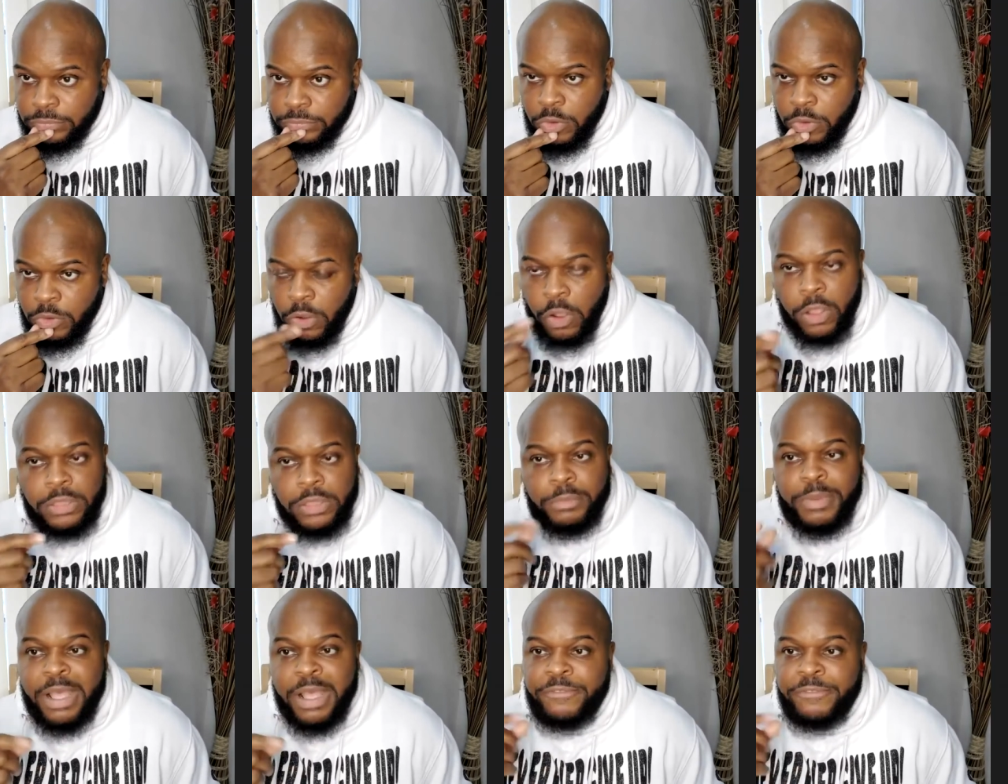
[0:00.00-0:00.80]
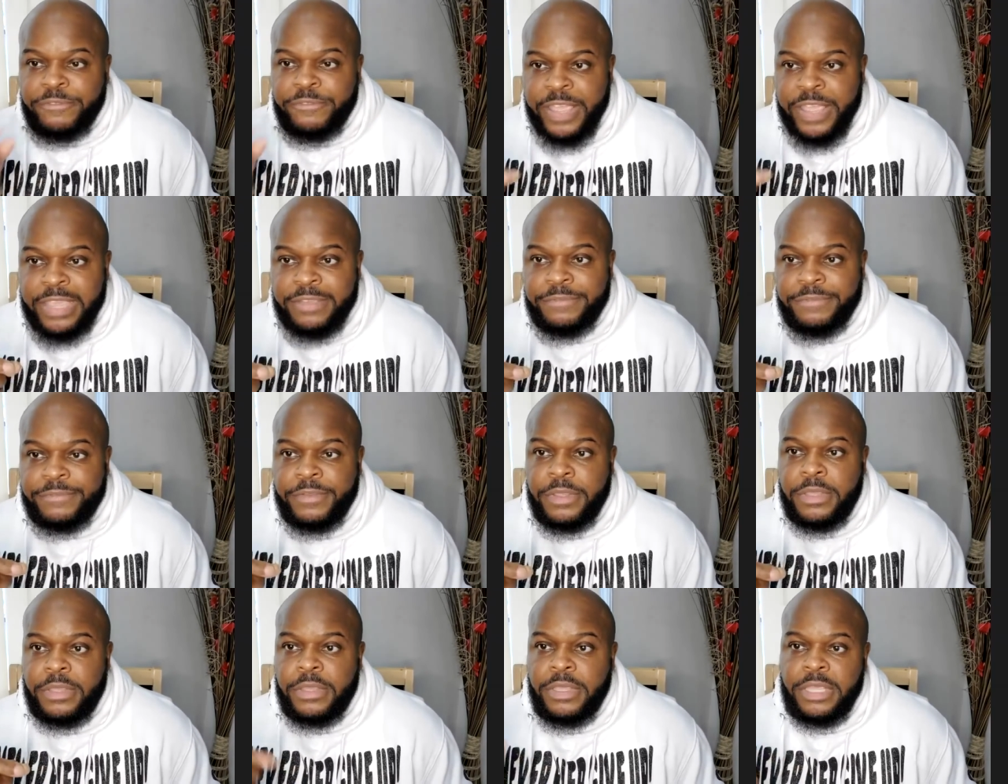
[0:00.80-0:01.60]
All about faith
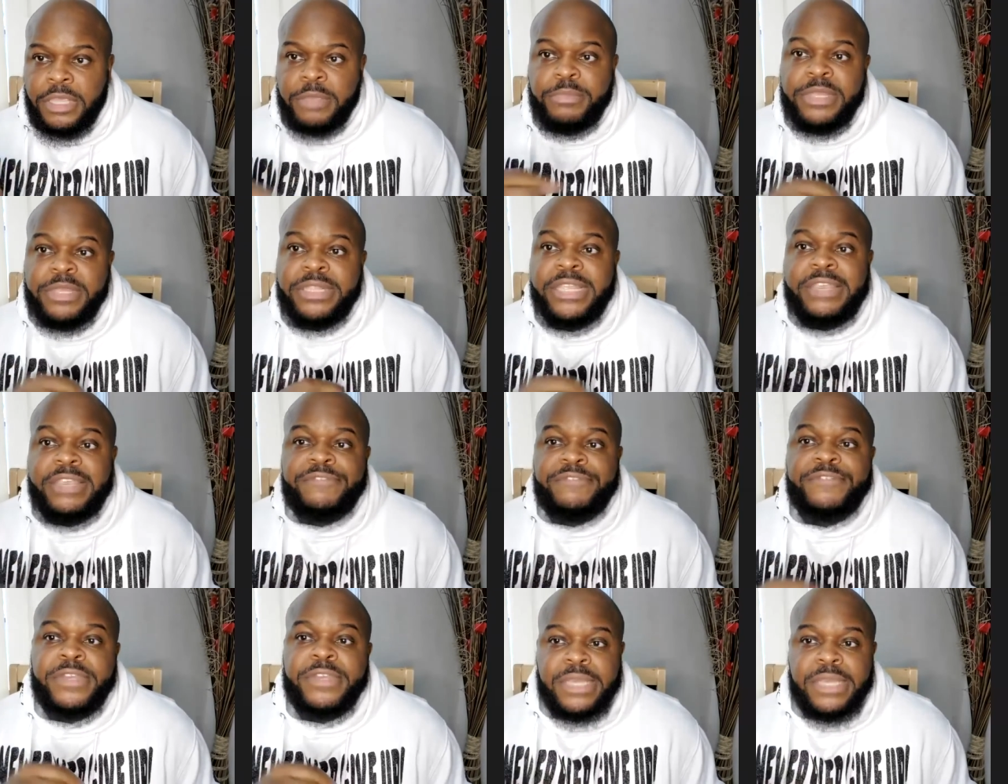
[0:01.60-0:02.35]
and belief in